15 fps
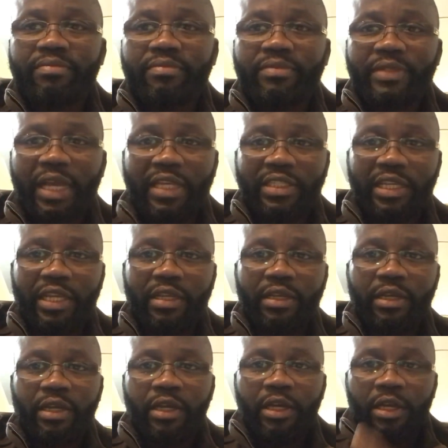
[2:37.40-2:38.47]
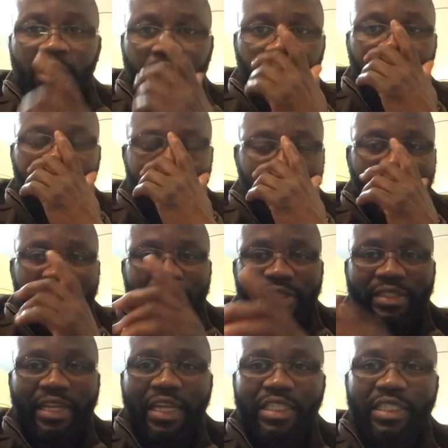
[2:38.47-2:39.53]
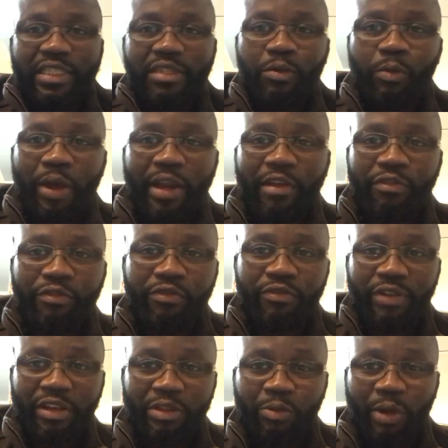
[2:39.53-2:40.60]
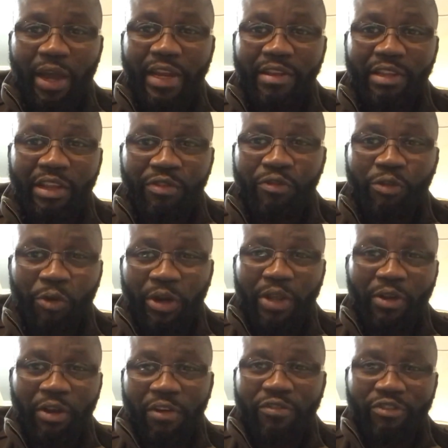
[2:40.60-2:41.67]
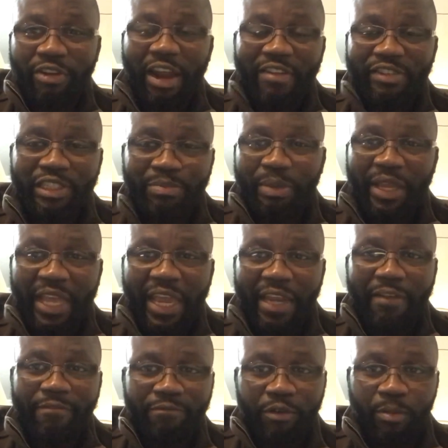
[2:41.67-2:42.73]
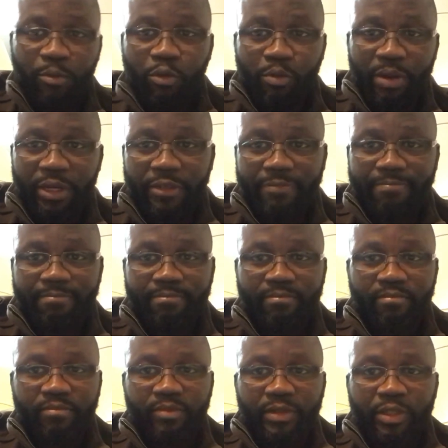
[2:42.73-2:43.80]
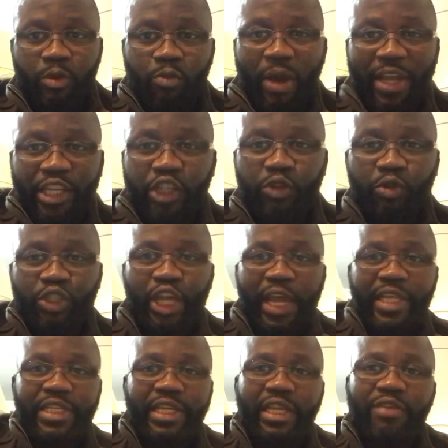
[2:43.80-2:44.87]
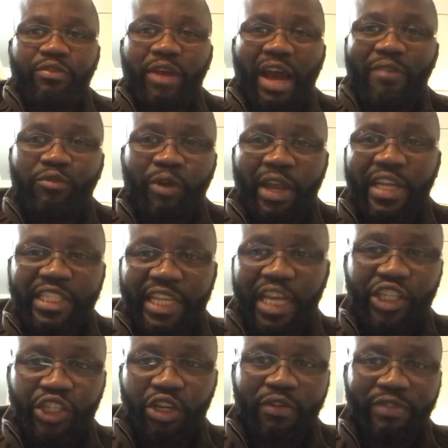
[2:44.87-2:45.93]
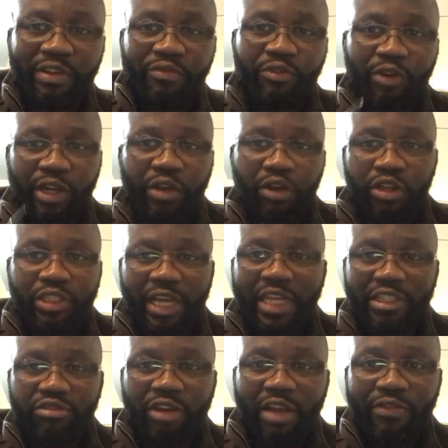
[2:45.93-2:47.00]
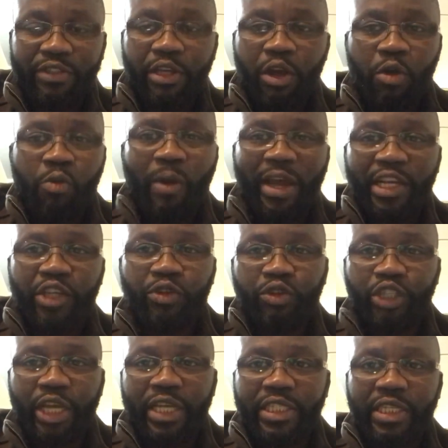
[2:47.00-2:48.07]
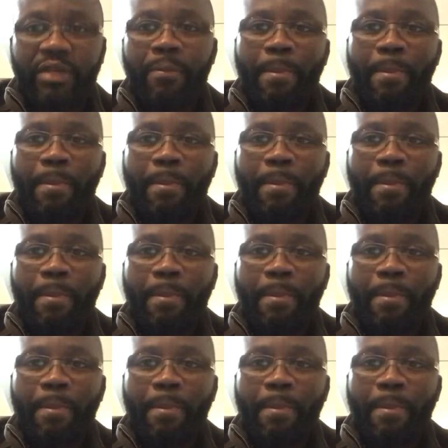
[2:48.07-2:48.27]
That's it. So that's where the defrauding of drivers begin from Uber. Why did you change it? If you have no intention of defrauding us as drivers, why did you change it?